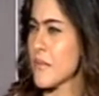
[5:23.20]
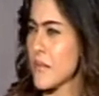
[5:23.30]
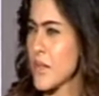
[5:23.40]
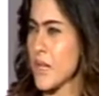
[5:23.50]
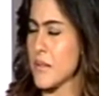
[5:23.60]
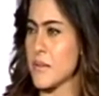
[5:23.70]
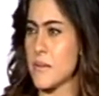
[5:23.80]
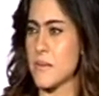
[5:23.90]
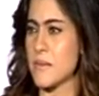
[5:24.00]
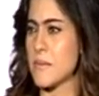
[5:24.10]

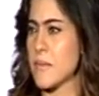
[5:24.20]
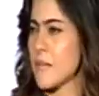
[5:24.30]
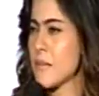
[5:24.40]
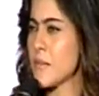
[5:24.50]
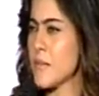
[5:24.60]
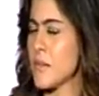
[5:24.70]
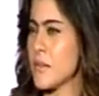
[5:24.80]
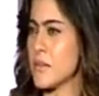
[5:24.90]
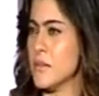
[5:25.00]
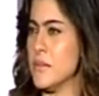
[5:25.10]

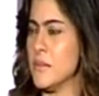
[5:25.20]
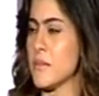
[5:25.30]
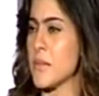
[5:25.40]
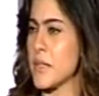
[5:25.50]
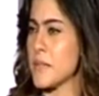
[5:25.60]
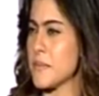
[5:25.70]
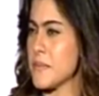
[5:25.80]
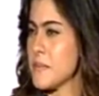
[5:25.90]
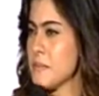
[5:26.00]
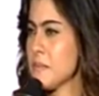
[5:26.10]

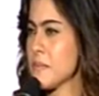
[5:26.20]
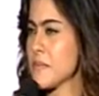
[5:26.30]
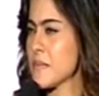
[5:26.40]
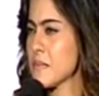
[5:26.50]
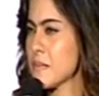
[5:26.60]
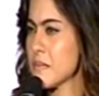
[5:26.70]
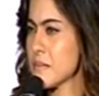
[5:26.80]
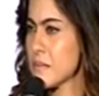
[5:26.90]
[no speech]